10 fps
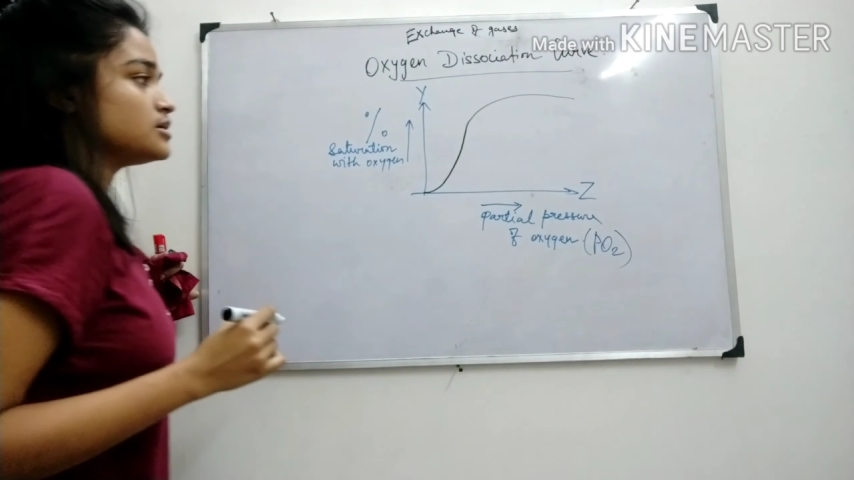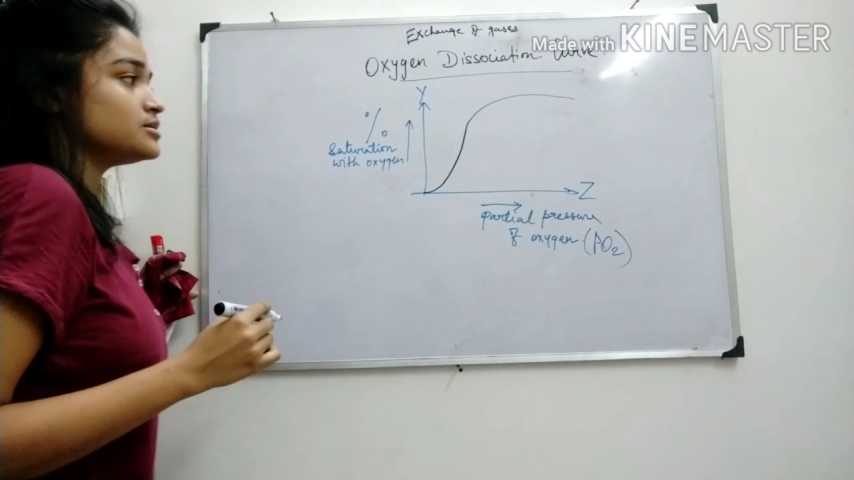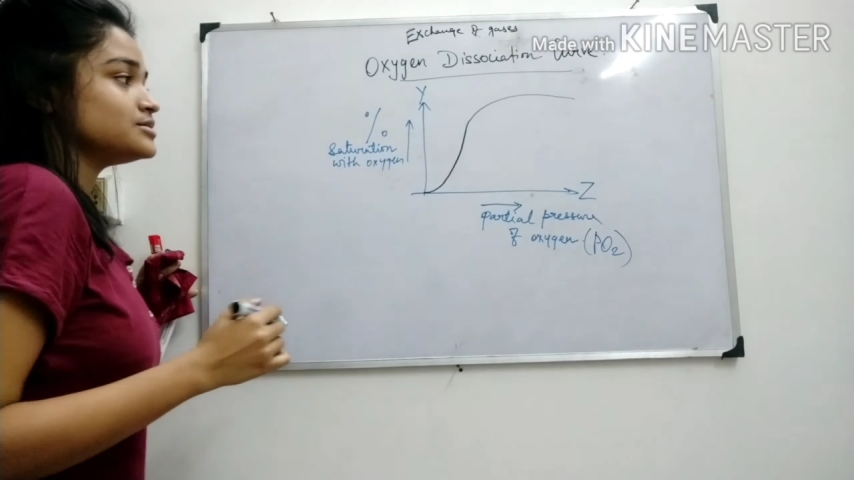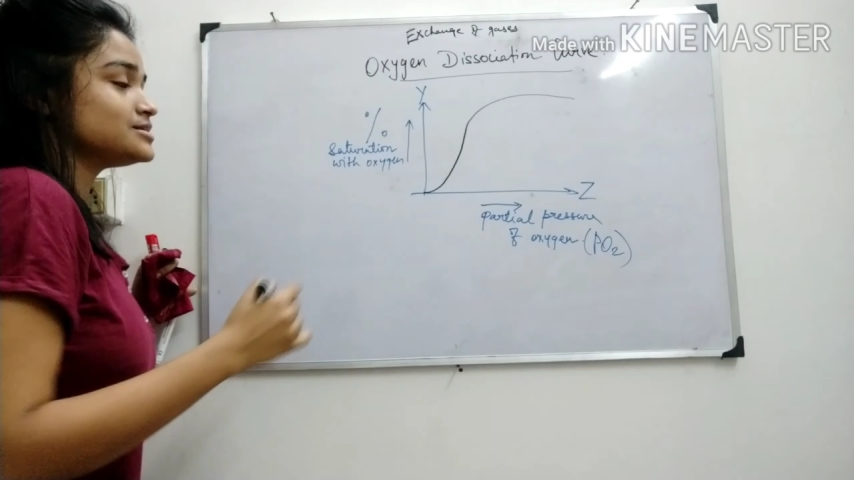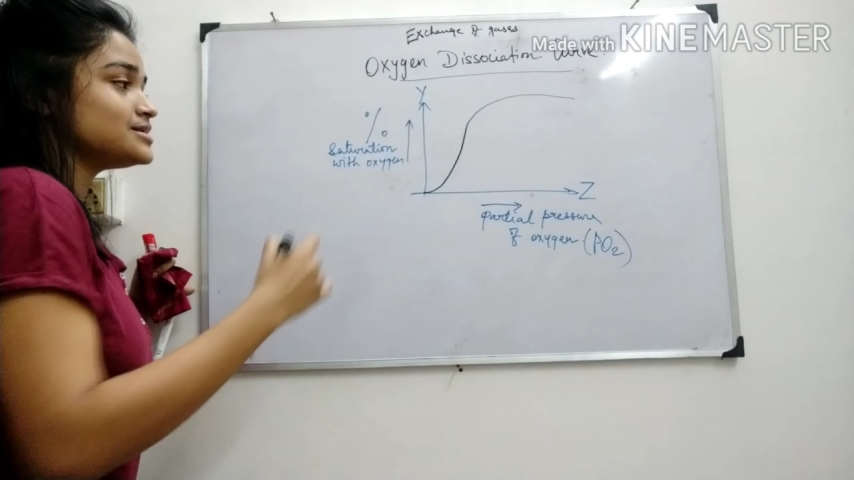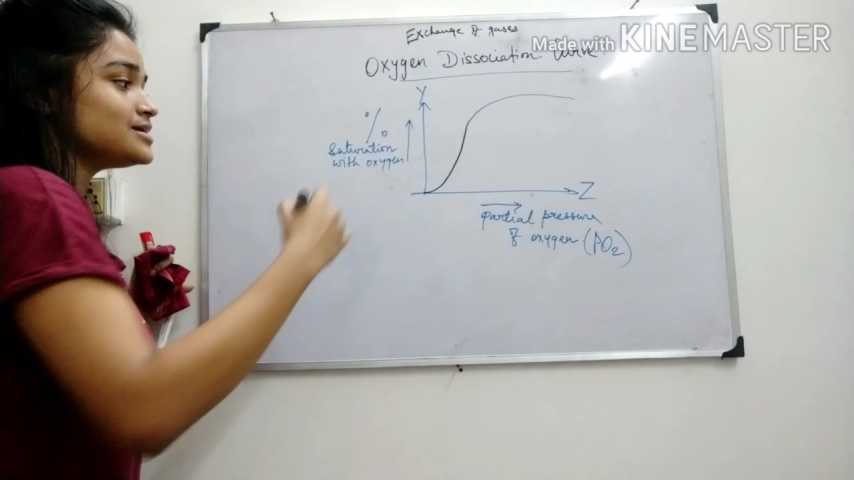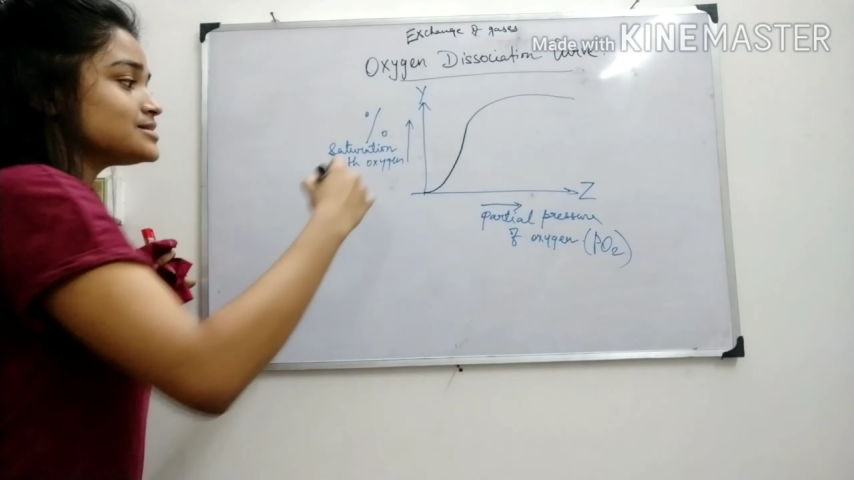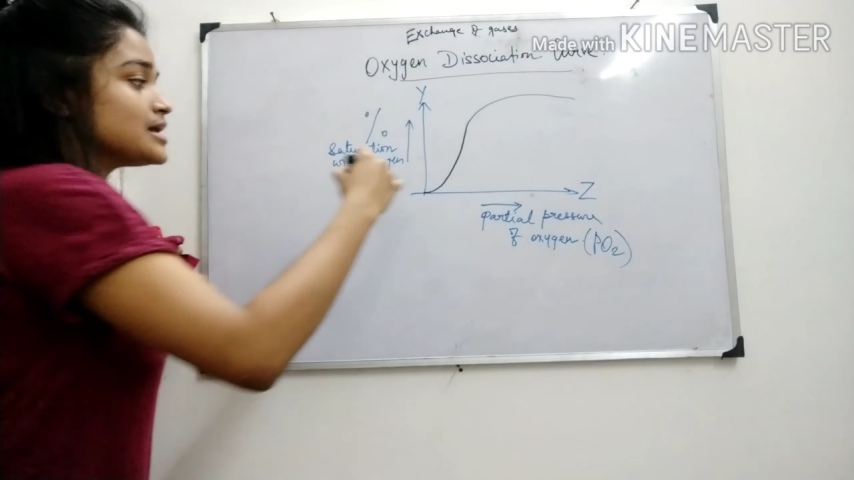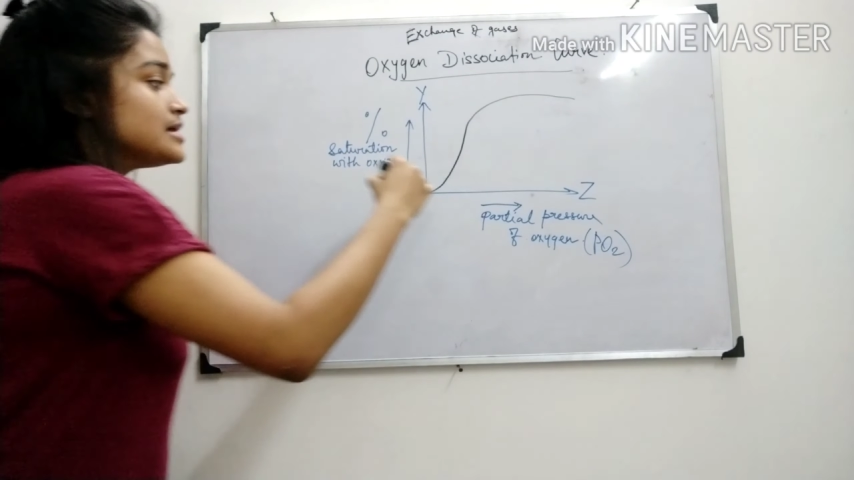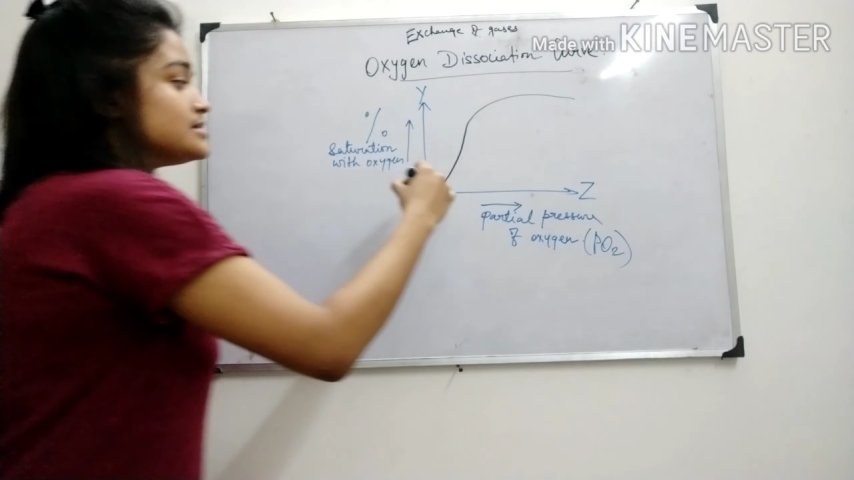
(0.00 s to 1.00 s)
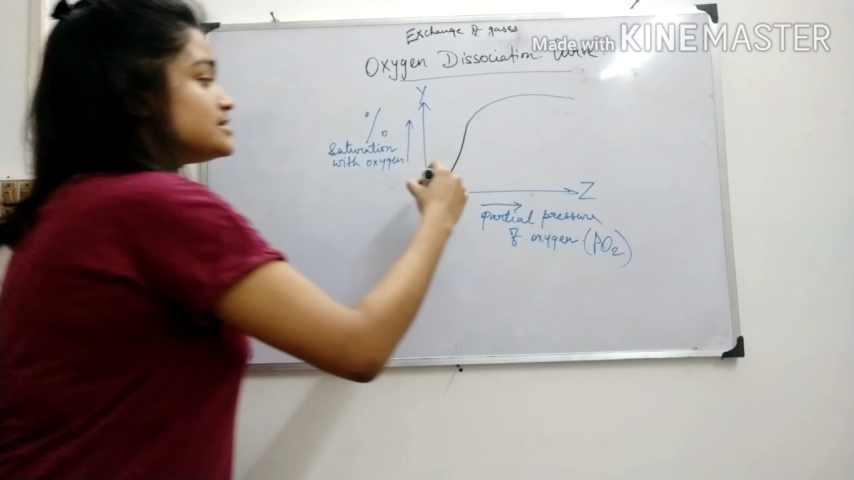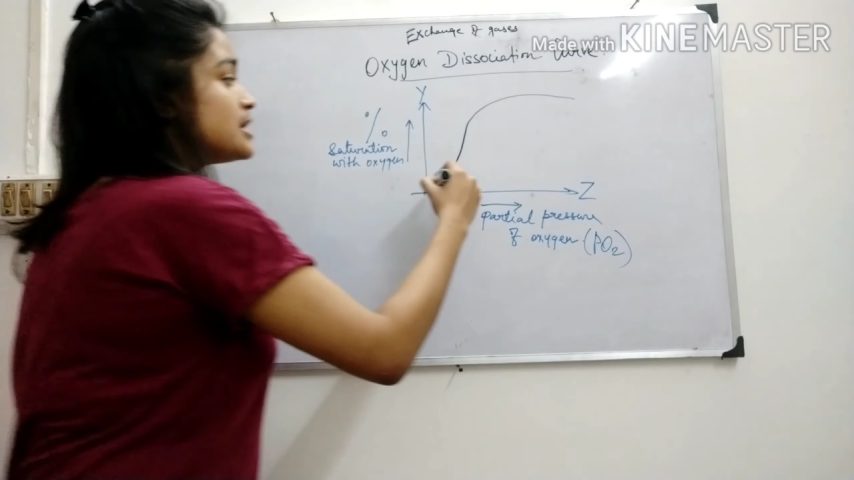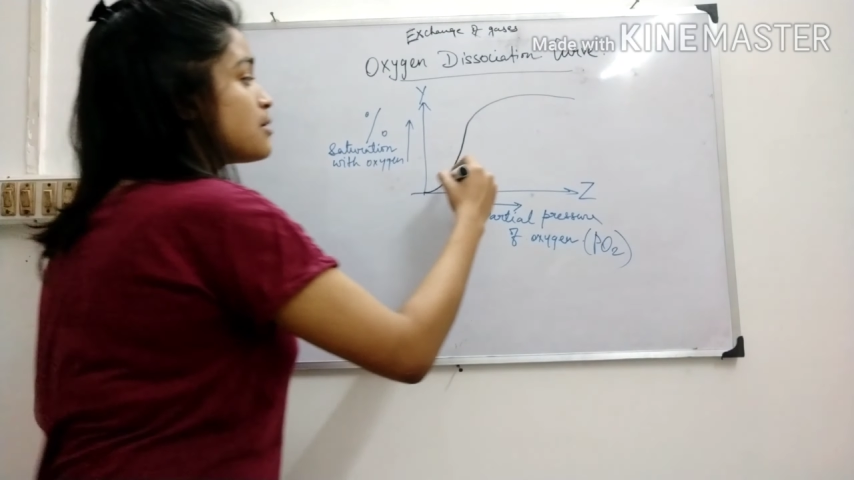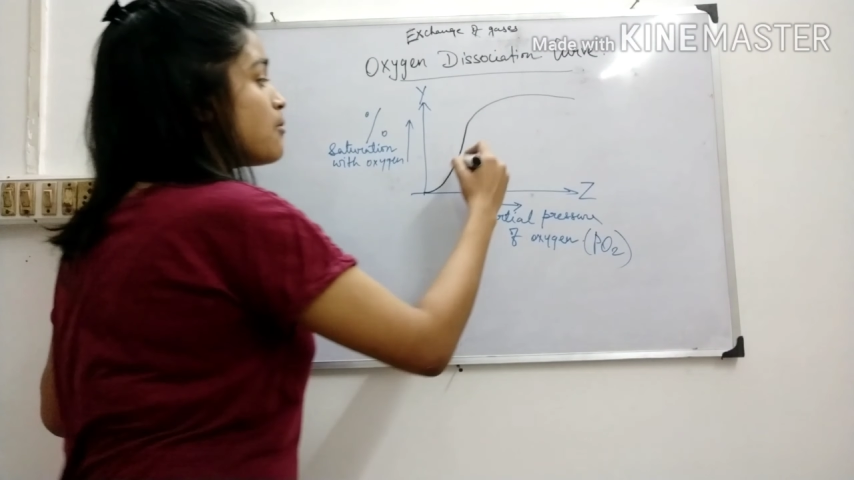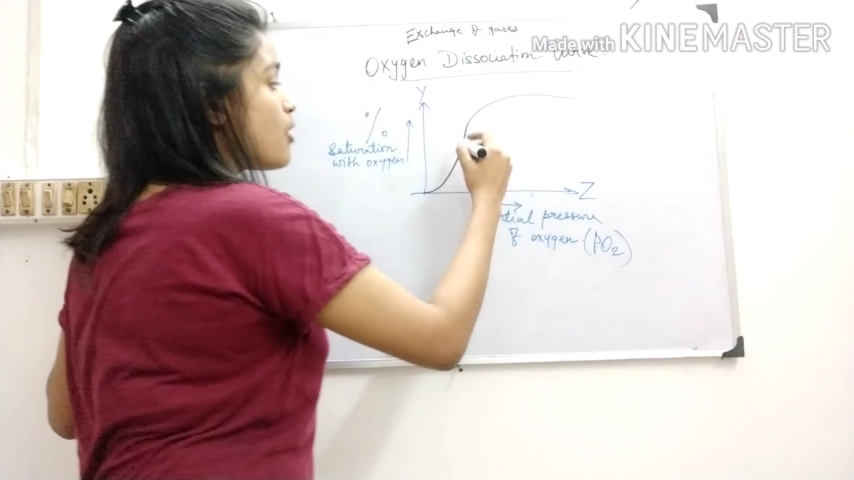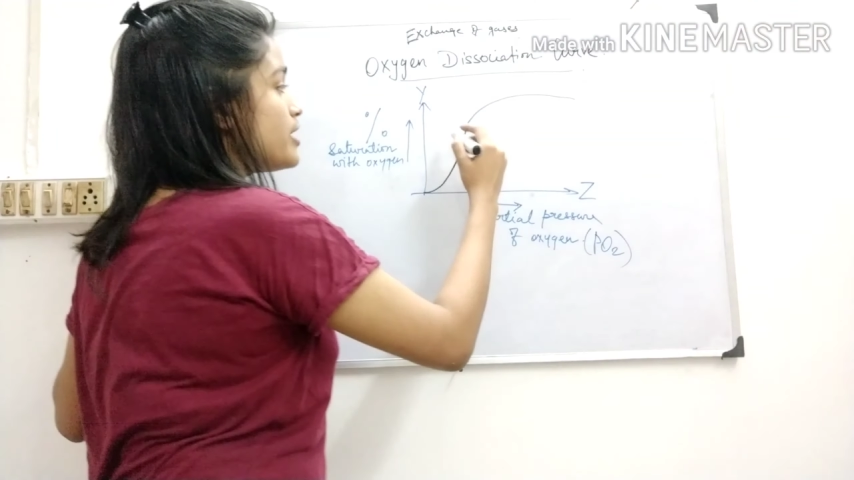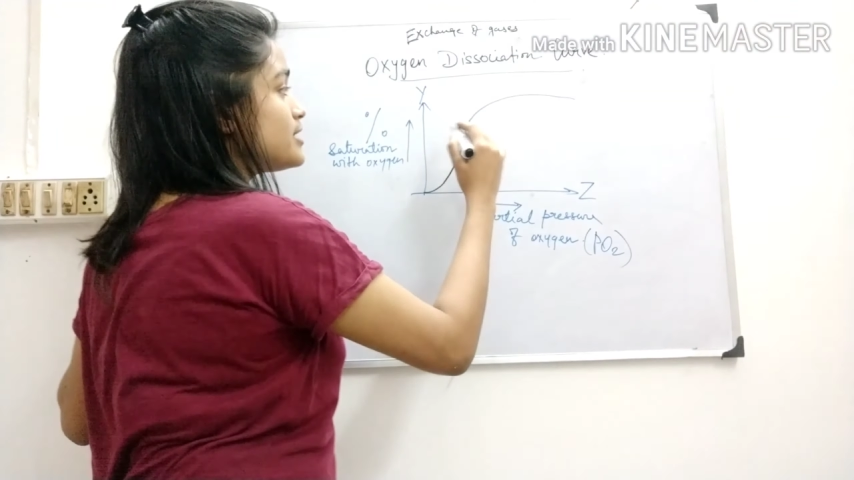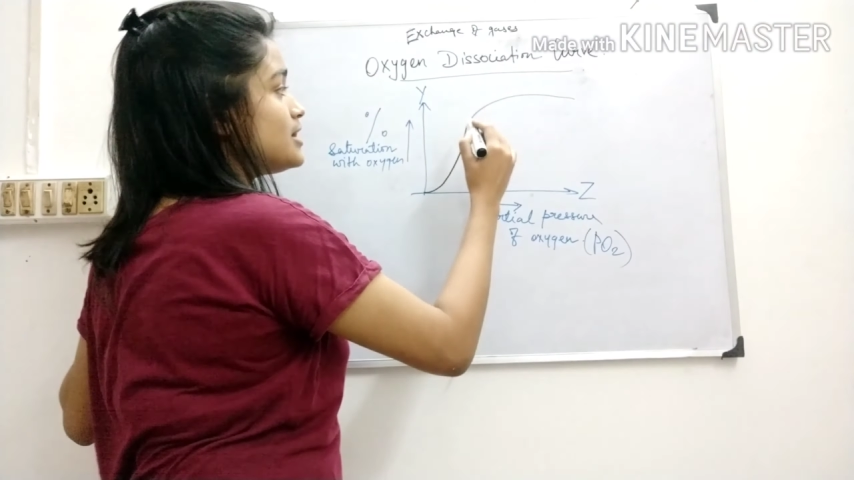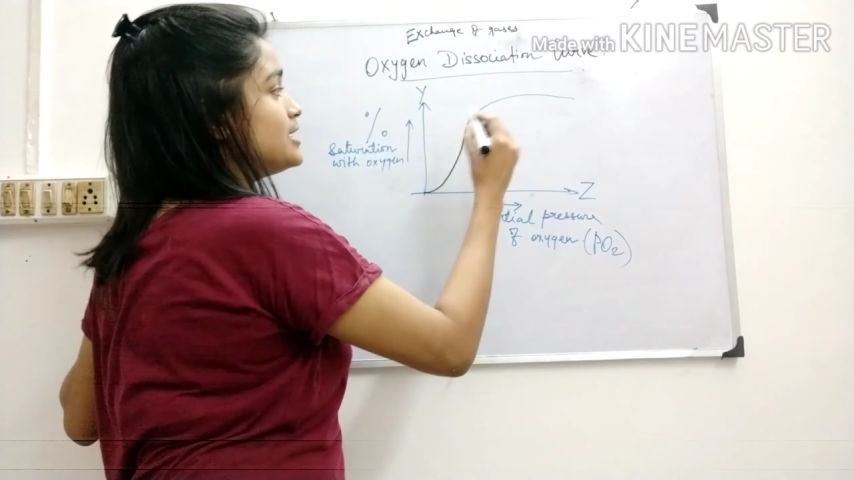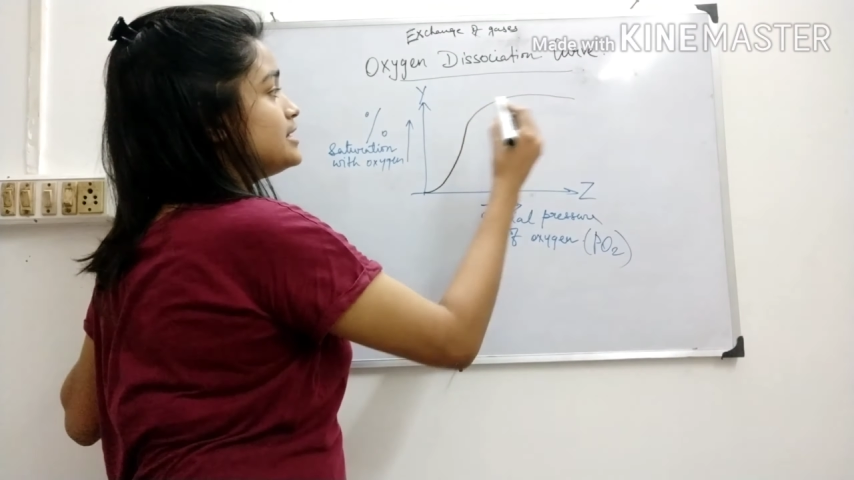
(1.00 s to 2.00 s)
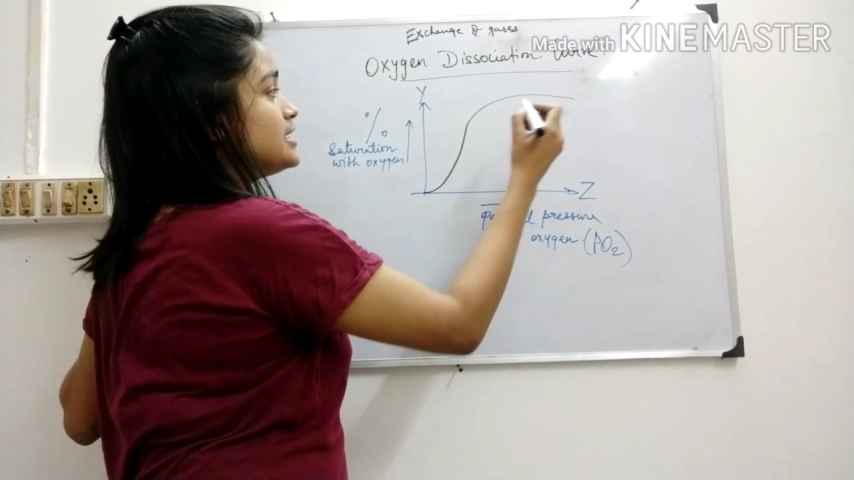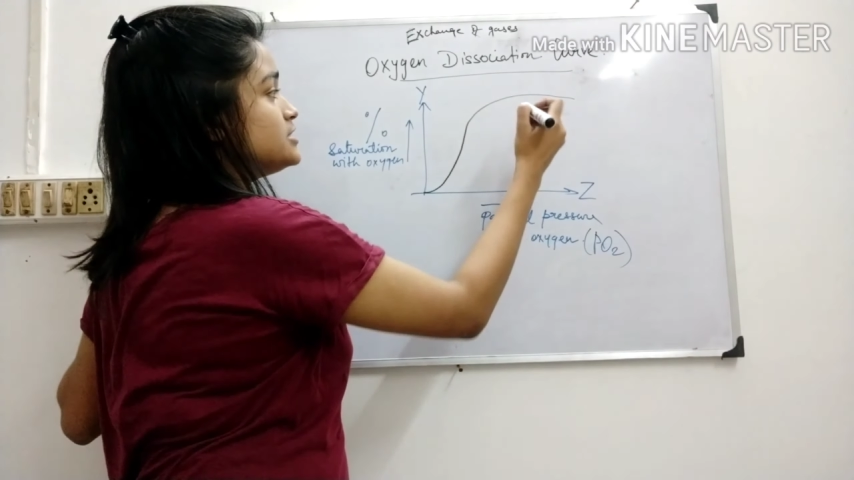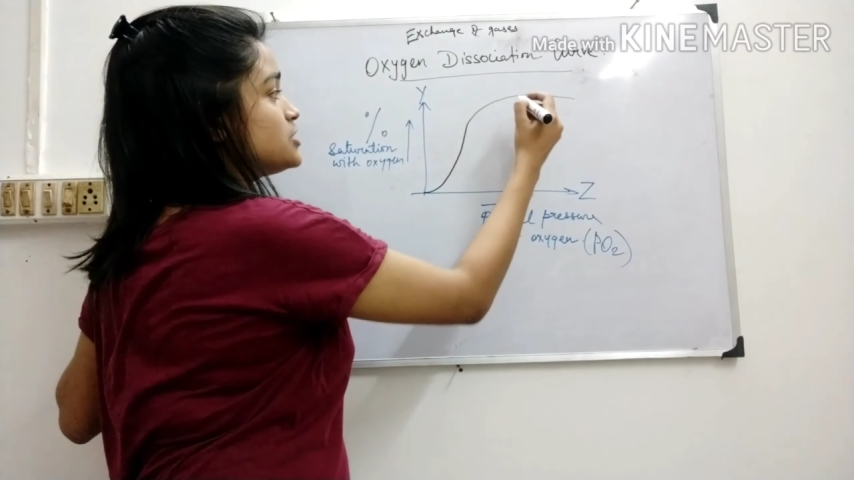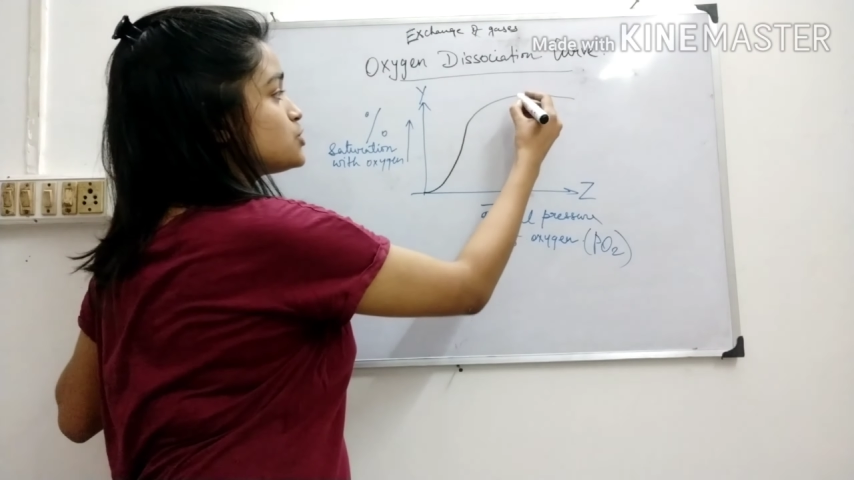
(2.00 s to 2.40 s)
This is sigmoidal in nature.